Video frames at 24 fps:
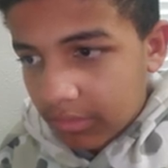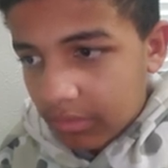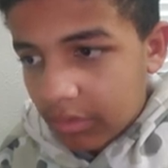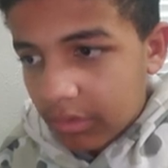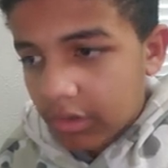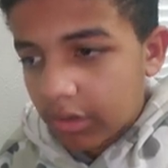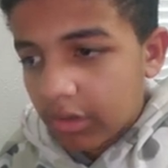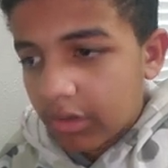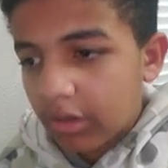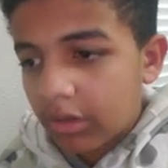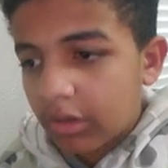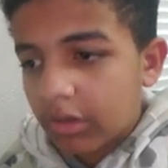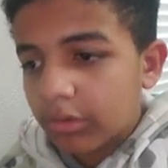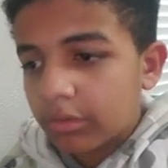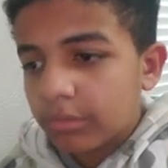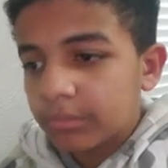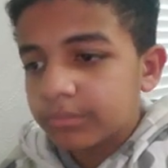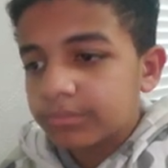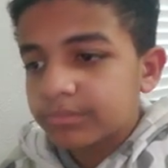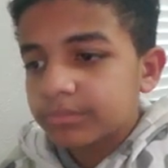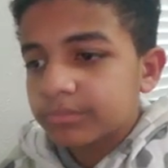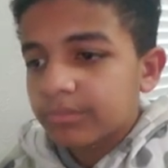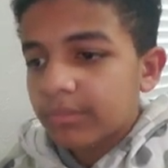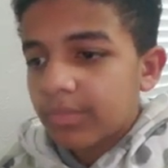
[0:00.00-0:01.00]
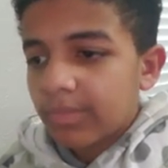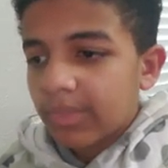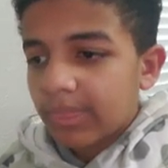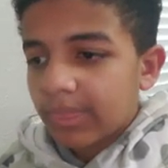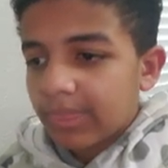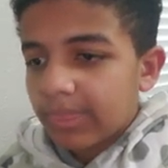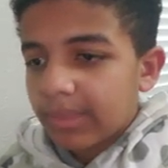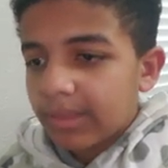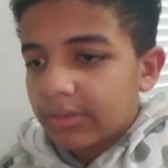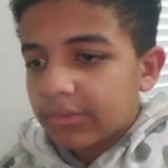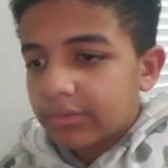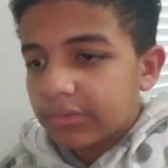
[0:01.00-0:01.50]
Oh.
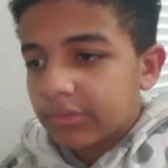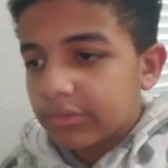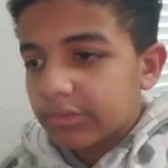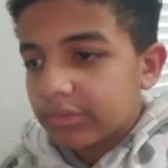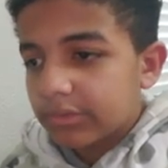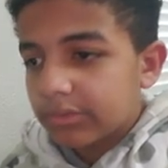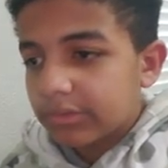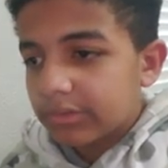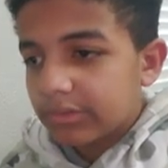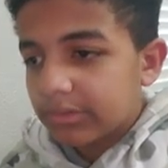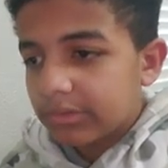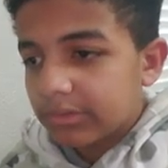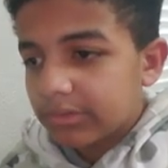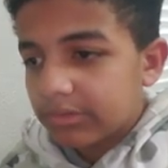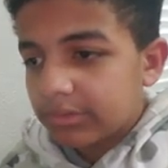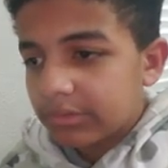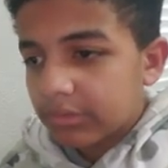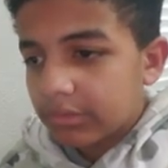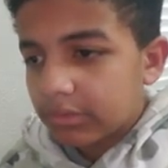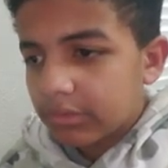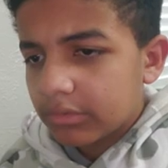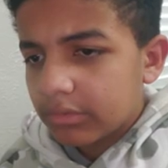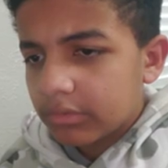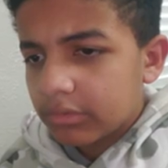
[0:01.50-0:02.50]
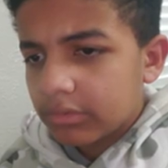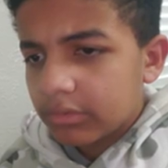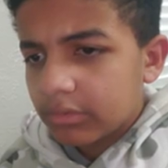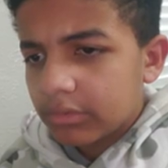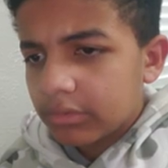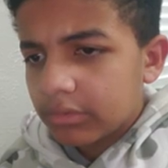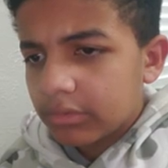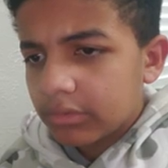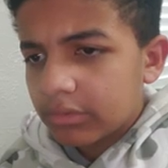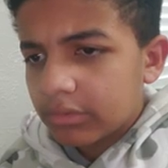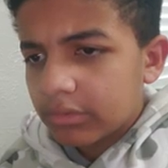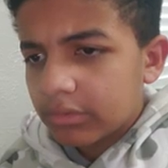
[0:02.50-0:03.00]
So this is...
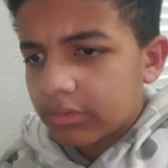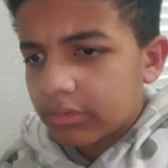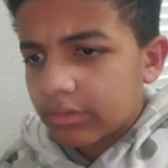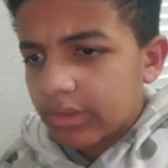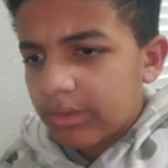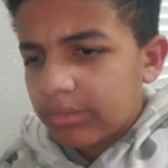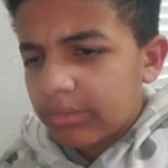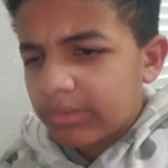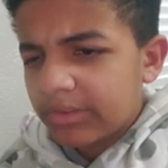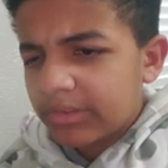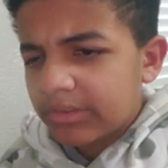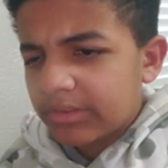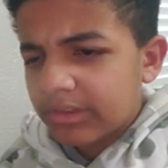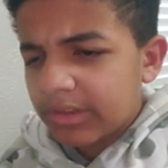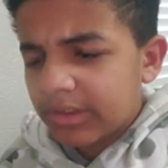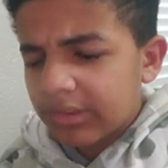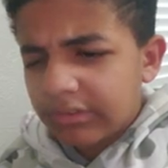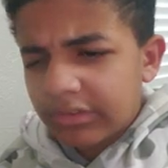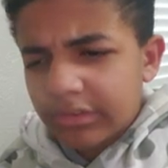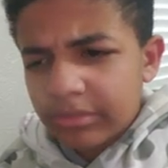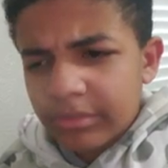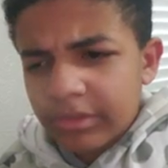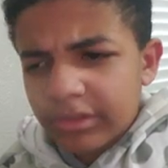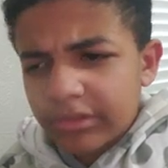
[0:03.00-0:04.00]
So that means Kissy